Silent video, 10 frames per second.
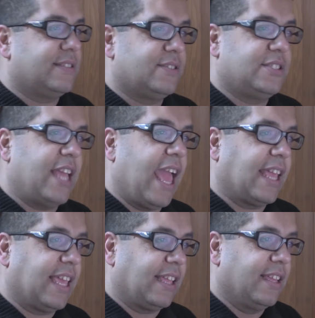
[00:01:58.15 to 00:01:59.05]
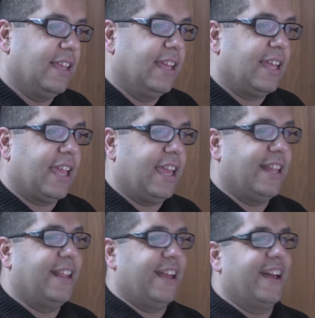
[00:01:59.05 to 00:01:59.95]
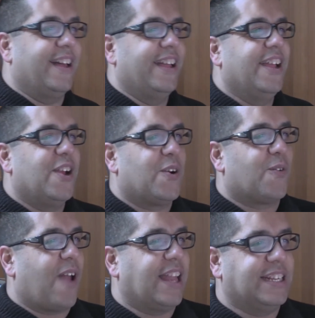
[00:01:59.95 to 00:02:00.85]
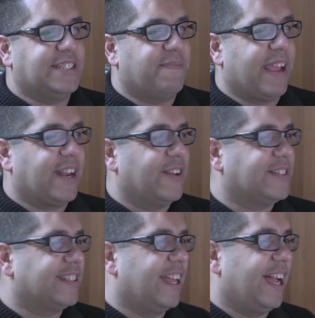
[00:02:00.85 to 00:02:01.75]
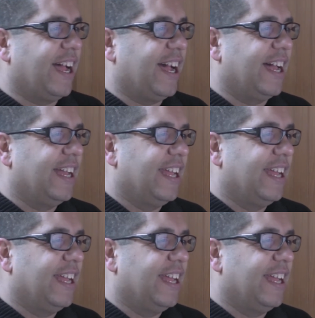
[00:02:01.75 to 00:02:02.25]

tanking in Rotten Tomatoes, and